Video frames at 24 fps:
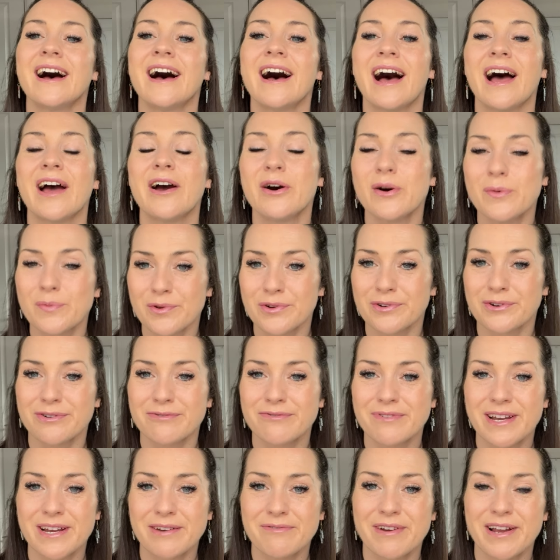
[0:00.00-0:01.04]
I hope you're all
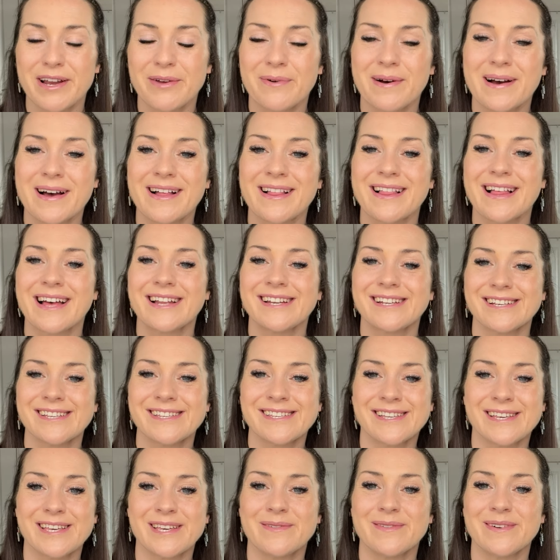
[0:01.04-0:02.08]
really, really well, and I'll
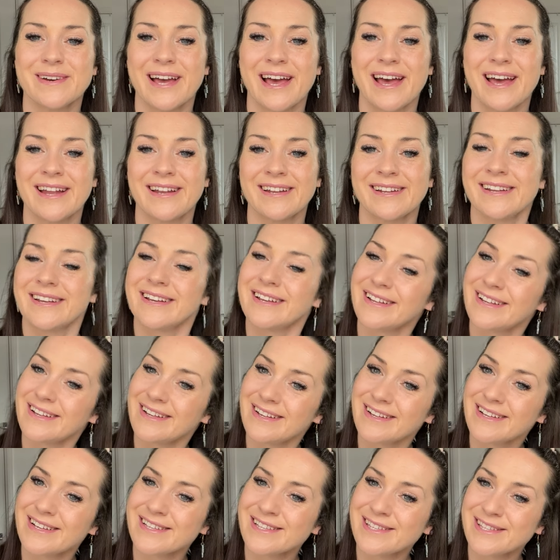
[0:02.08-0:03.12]
see you again
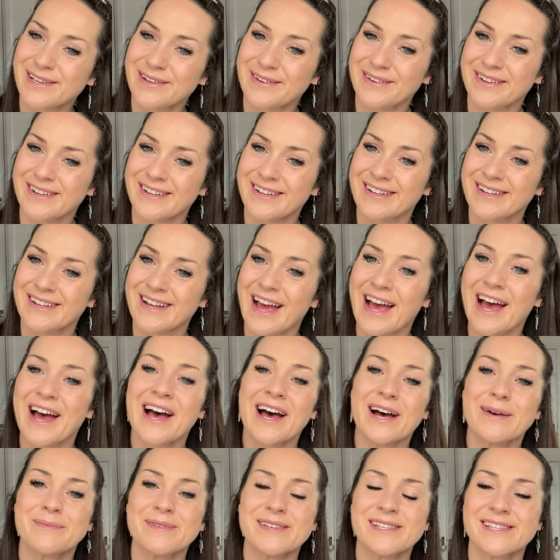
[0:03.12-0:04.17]
soon.
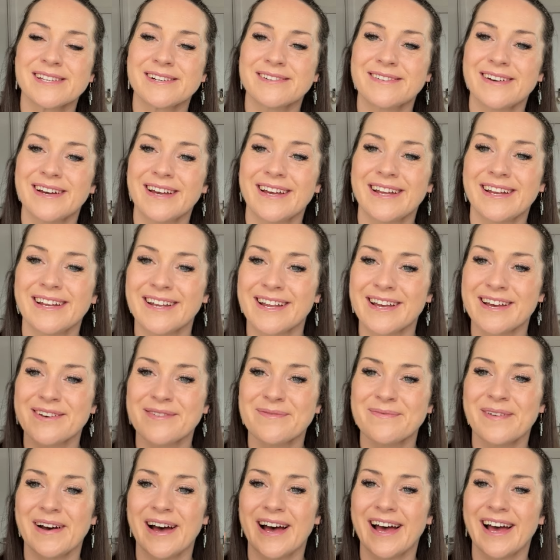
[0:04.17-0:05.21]
Happy sewing.
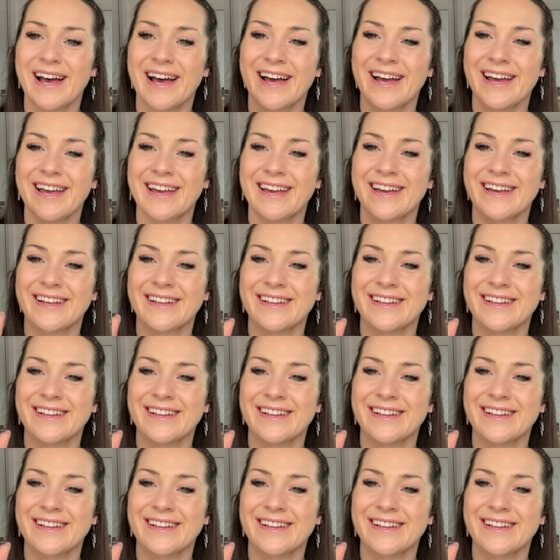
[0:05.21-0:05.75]
Bye.